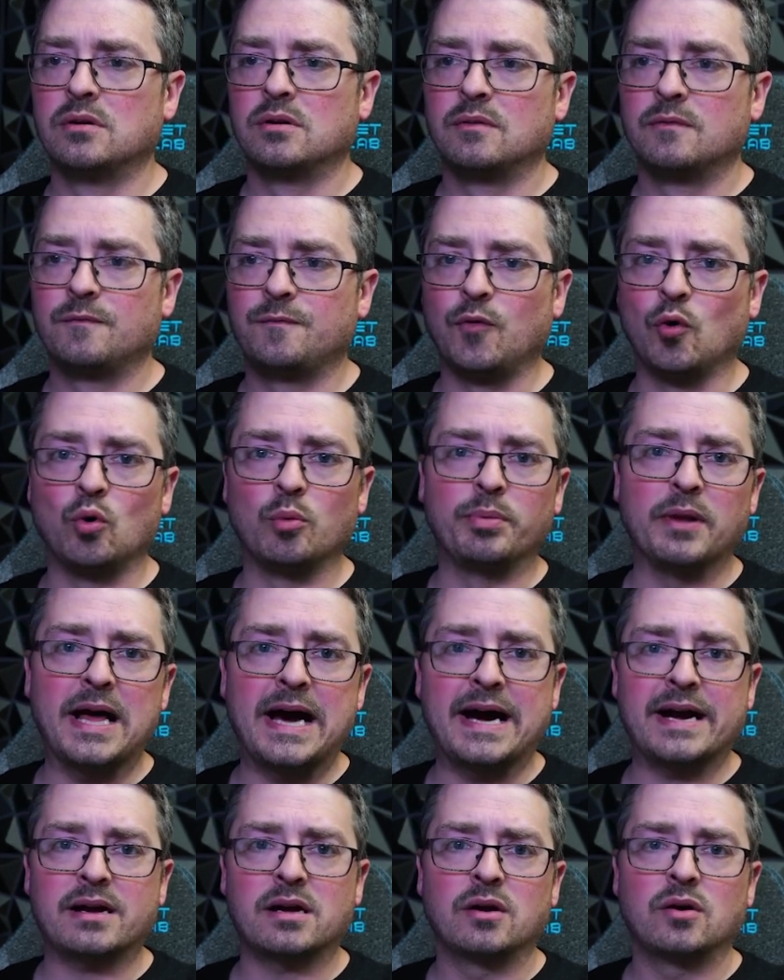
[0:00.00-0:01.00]
full
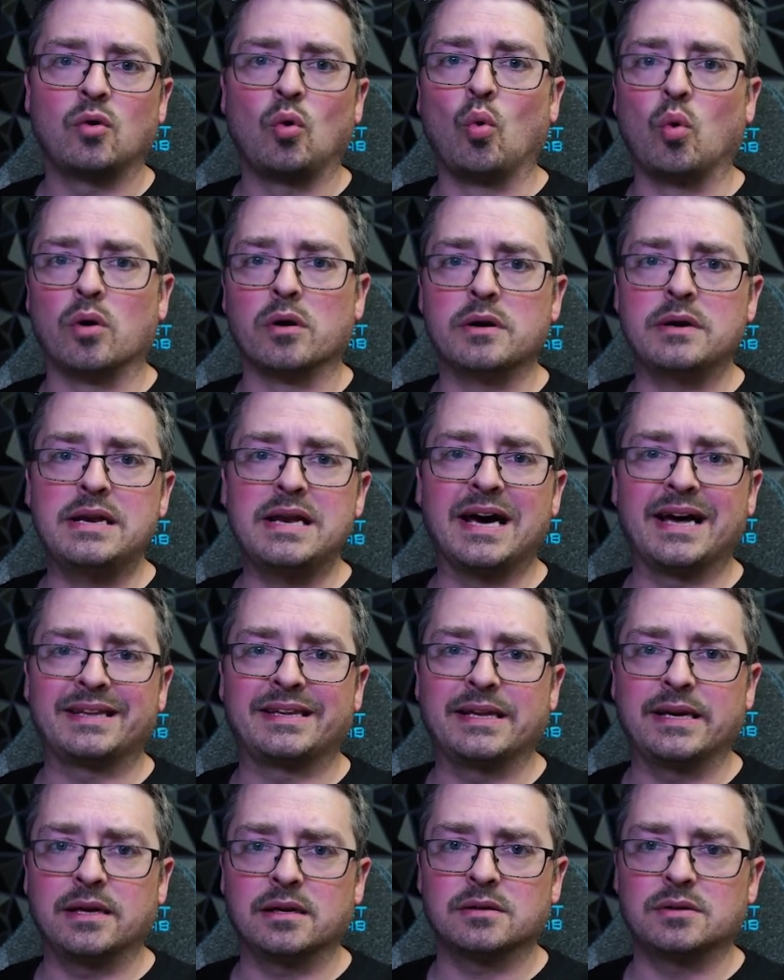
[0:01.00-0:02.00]
black or
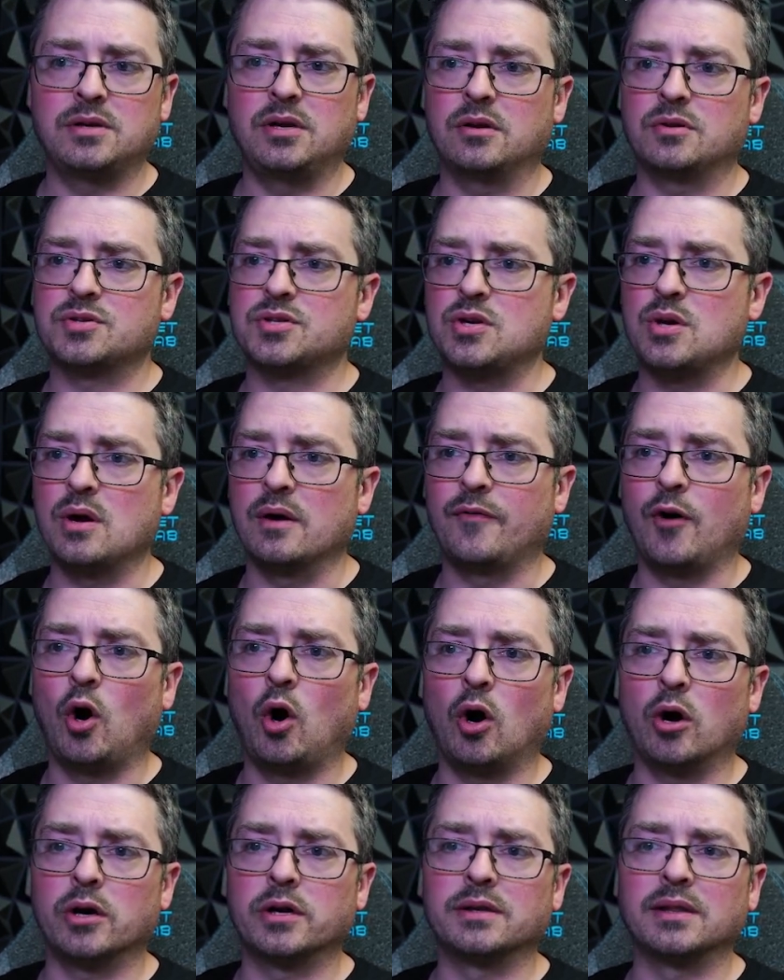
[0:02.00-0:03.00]
nothing, so you have
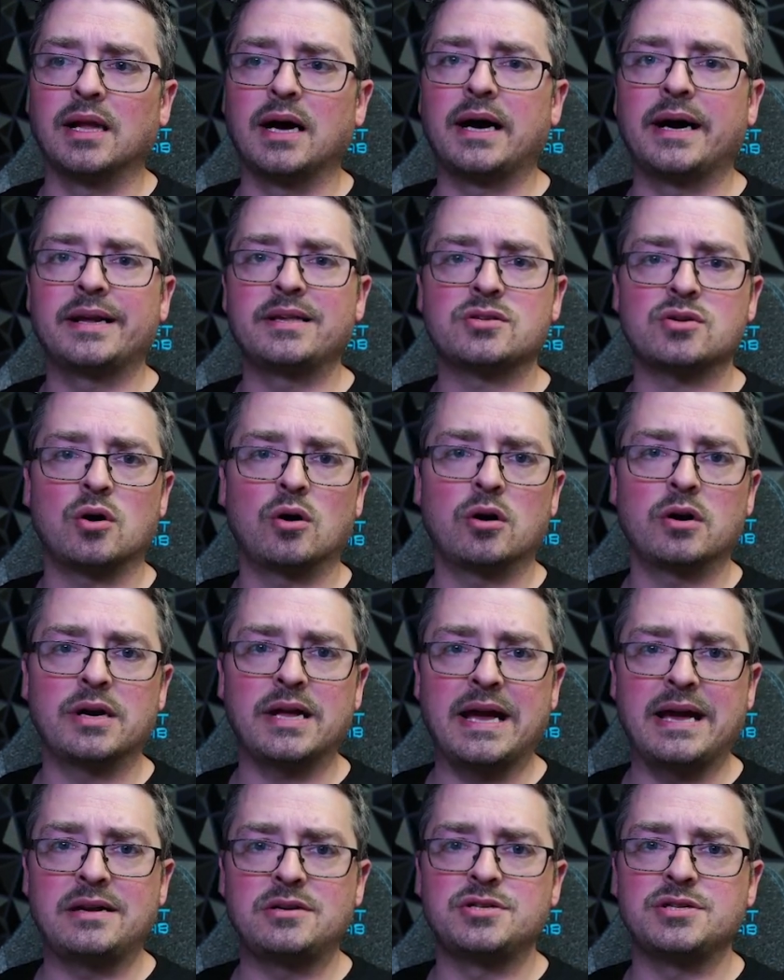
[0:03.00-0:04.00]
hard lines, hard
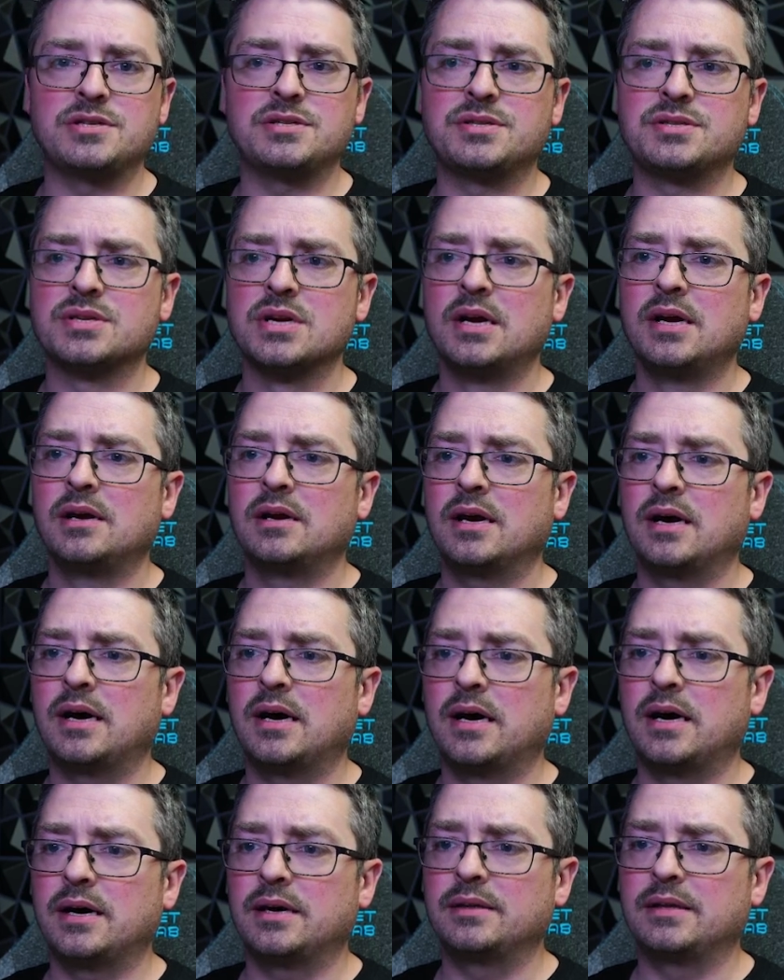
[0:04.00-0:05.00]
edges
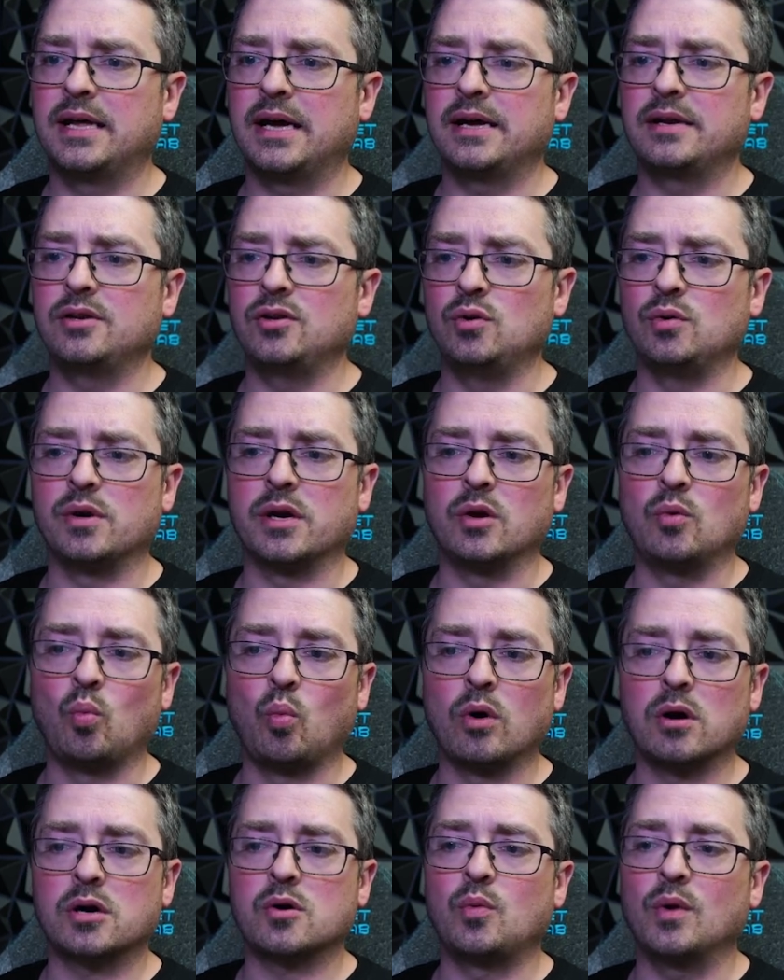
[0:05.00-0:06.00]
that you can
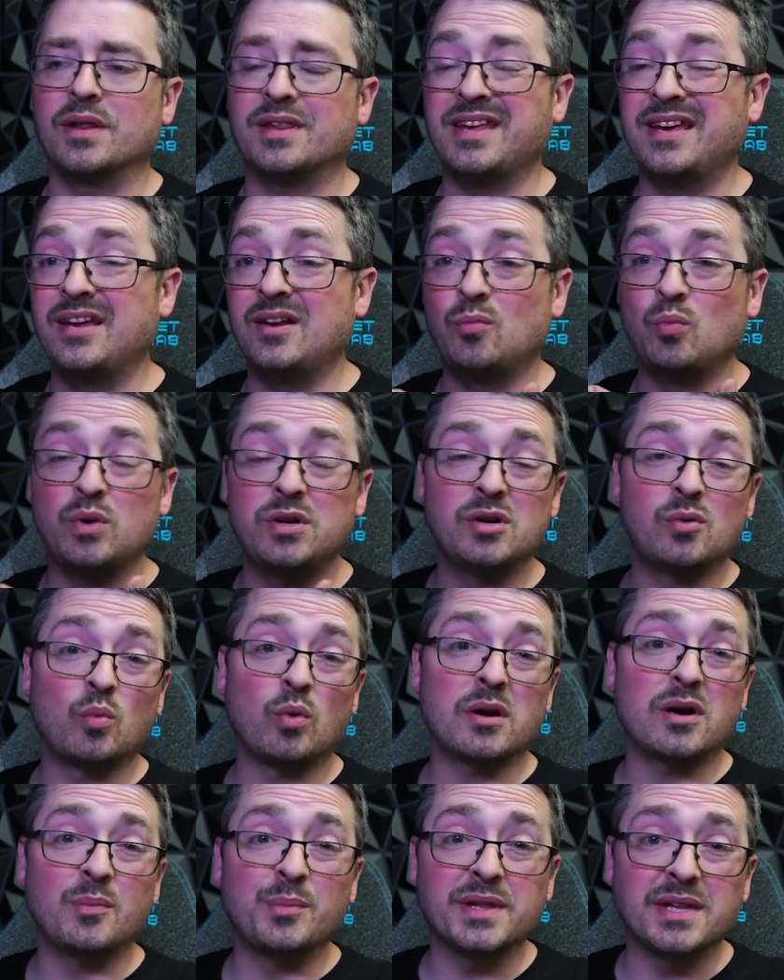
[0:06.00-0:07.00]
work with. And when you're
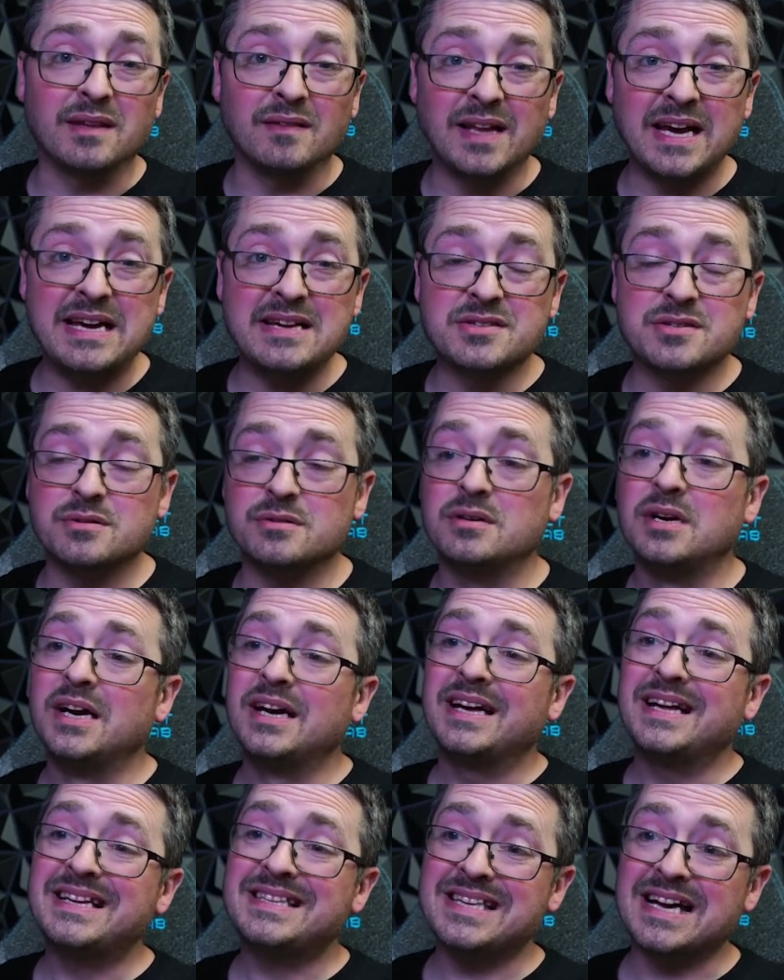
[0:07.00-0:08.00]
working with a laser,
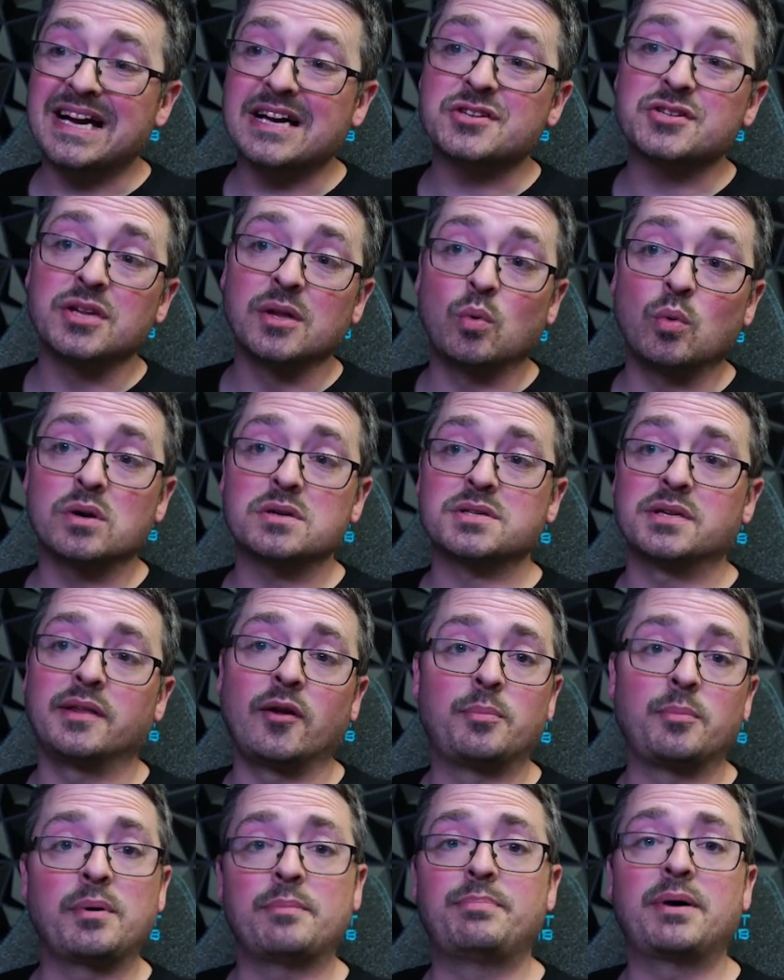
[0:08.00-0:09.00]
it's actually works a
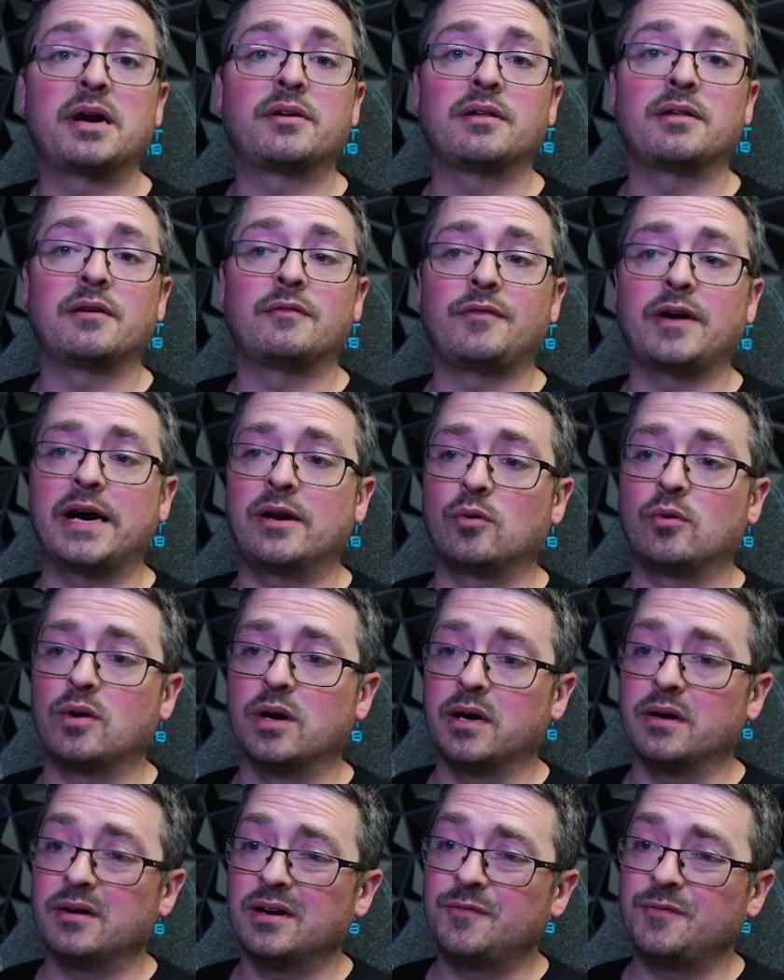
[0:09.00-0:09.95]
little bit better than a vinyl cutter.